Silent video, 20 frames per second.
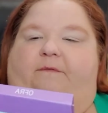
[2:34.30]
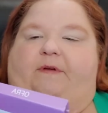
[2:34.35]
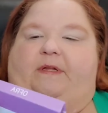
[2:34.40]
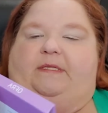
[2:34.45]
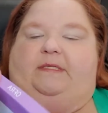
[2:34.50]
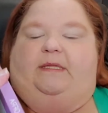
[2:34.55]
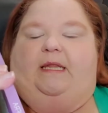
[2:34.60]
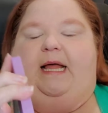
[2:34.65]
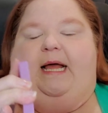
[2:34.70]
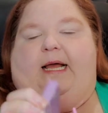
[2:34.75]

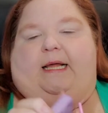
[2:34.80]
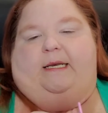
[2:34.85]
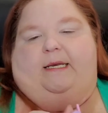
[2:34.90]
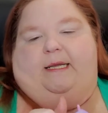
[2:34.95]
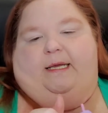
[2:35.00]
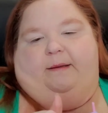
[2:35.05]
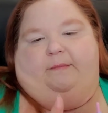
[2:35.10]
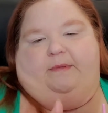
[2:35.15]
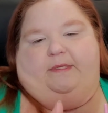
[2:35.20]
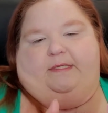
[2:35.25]
it's lined
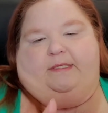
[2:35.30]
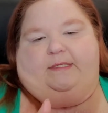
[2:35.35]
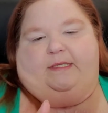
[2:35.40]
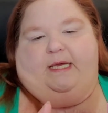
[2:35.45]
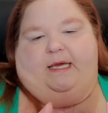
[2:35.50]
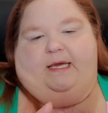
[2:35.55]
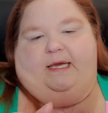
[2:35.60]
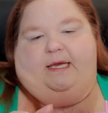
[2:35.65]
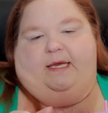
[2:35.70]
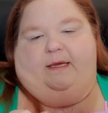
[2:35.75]
up the
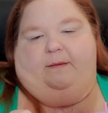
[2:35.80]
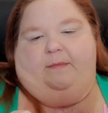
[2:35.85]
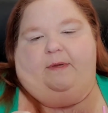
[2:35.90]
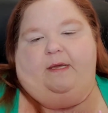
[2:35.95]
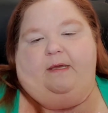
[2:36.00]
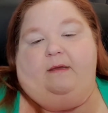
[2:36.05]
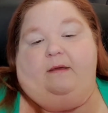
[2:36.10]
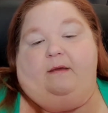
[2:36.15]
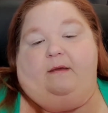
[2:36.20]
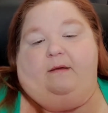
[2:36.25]
same,
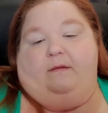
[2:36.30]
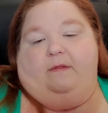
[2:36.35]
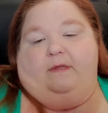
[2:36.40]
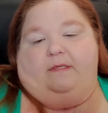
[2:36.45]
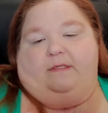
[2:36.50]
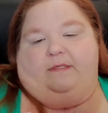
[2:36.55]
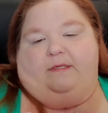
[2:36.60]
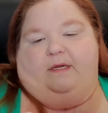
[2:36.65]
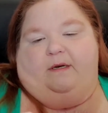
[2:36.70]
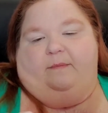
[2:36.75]
this
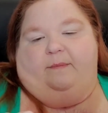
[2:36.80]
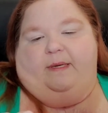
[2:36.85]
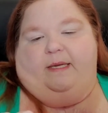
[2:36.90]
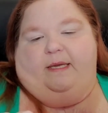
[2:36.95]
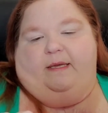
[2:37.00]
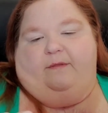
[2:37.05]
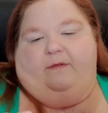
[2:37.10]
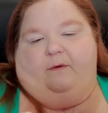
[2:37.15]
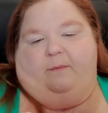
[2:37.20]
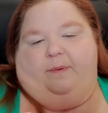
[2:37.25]
is going to be
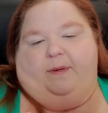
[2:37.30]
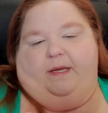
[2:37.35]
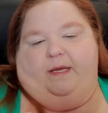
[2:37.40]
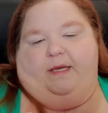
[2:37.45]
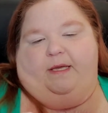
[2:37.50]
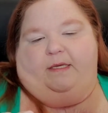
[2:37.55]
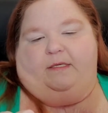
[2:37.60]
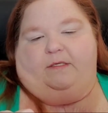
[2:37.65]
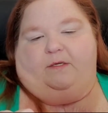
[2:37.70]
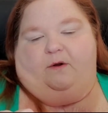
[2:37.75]
either
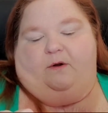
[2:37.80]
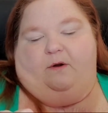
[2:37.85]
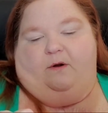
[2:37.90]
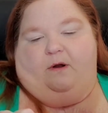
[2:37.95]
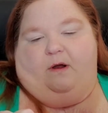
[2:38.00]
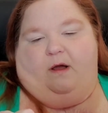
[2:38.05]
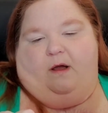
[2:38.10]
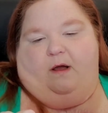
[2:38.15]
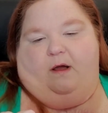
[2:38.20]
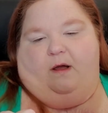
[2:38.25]
Peace
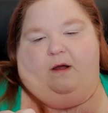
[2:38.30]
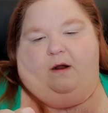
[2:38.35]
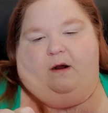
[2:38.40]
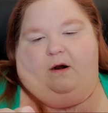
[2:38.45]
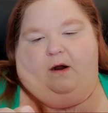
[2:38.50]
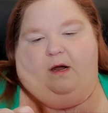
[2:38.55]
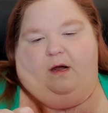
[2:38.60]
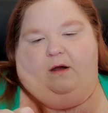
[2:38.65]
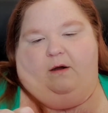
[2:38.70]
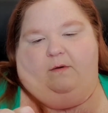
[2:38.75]
or
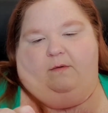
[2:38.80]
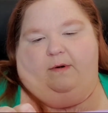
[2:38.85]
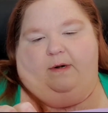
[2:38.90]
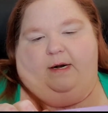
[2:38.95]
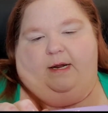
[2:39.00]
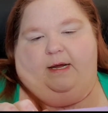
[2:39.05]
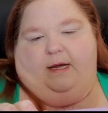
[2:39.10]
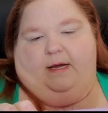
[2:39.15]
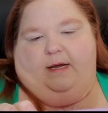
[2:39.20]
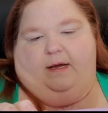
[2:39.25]

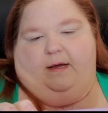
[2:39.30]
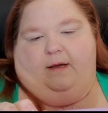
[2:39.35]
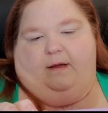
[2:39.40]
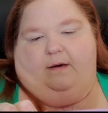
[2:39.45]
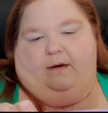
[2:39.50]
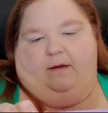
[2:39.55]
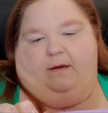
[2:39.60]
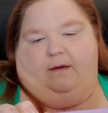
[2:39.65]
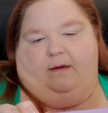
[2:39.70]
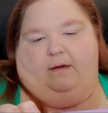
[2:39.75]

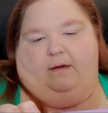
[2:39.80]
09.